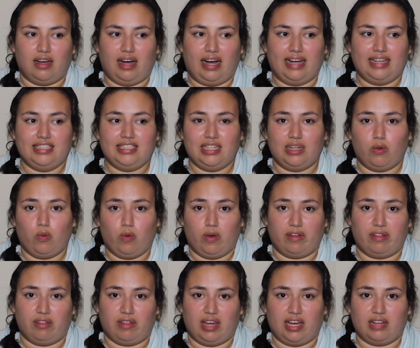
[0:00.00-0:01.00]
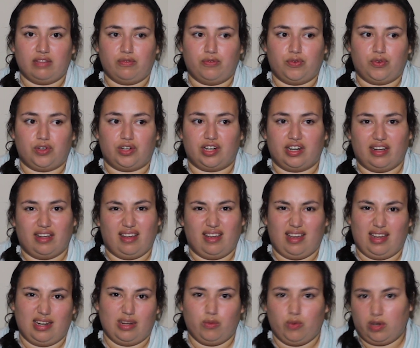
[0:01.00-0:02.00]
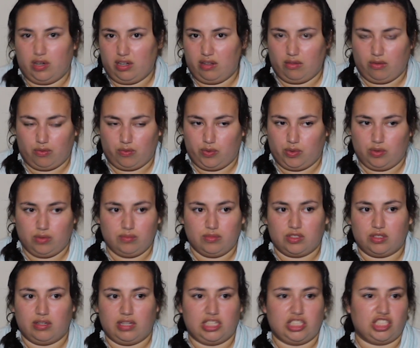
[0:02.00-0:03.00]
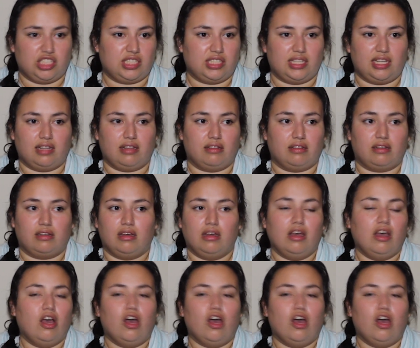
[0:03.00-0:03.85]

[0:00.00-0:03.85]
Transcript: I didn't want that for anyone in the room, so I just said, like,